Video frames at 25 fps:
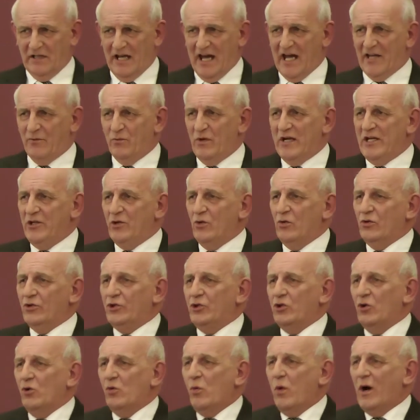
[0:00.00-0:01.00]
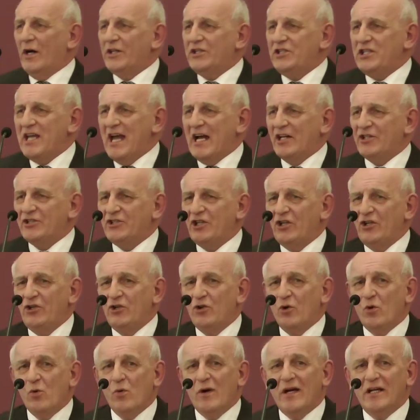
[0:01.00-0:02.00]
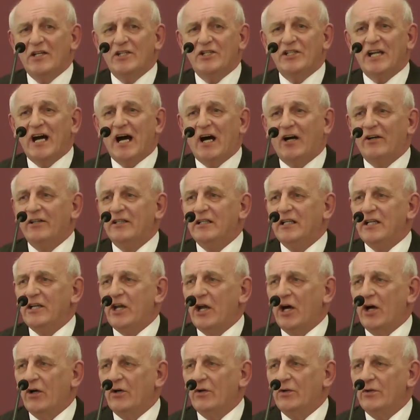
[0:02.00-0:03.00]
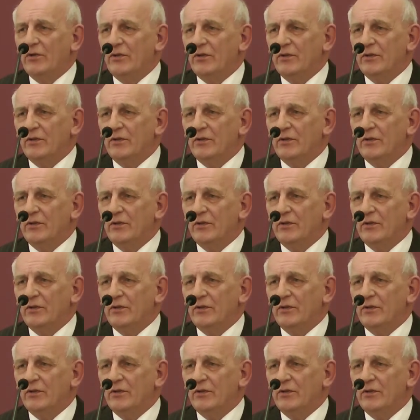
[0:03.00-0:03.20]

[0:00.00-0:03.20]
And we don't know what yes and no is hardly now.